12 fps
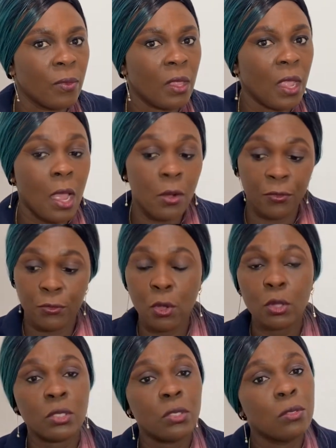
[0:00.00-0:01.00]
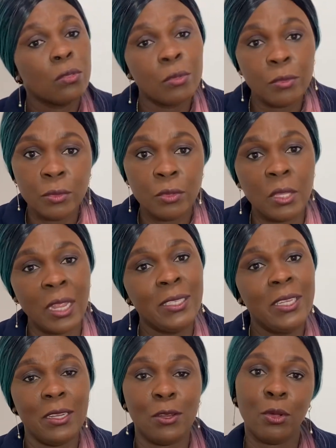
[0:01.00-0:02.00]
And of course, they
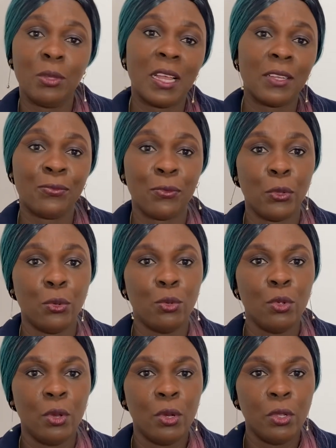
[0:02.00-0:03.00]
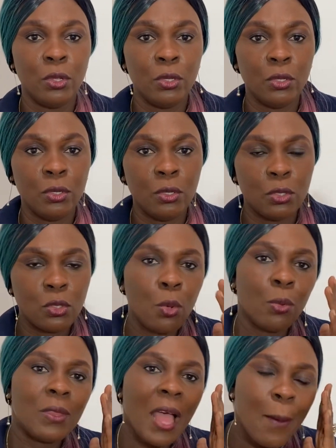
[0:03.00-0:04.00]
did all that for you.
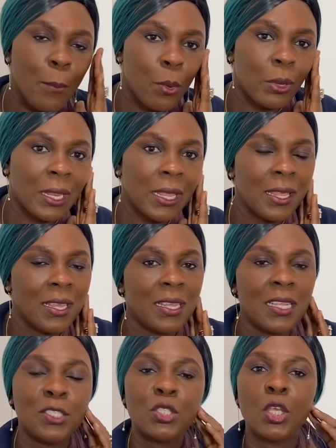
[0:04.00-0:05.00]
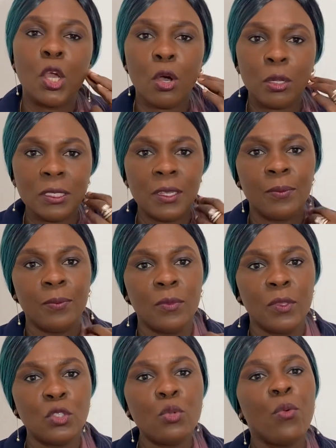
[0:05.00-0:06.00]
So that money is gone.
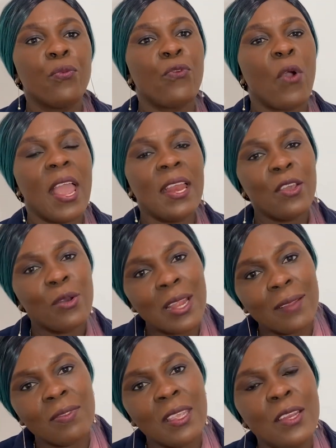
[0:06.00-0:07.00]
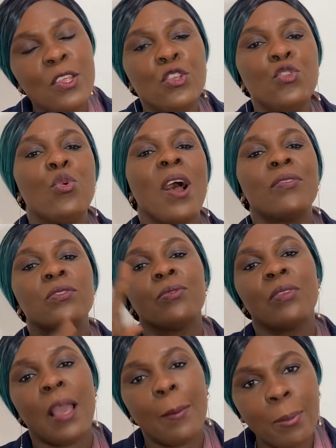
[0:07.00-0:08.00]
So for any other thing, you have to
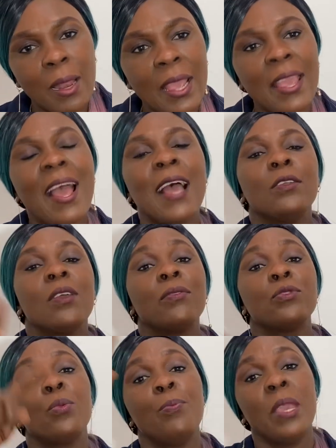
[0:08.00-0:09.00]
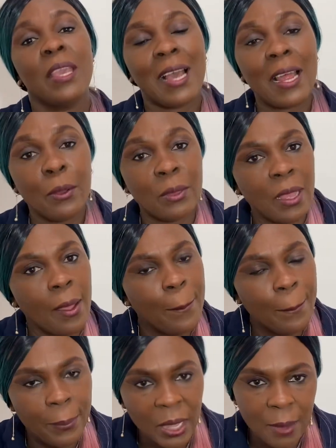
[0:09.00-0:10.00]
reapply and you have to make another
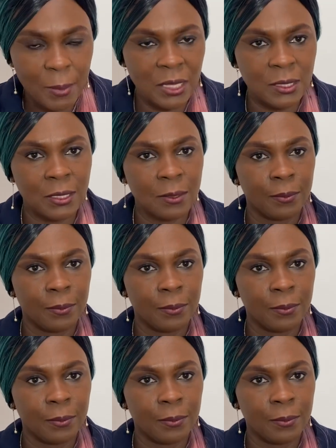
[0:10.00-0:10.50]
payment.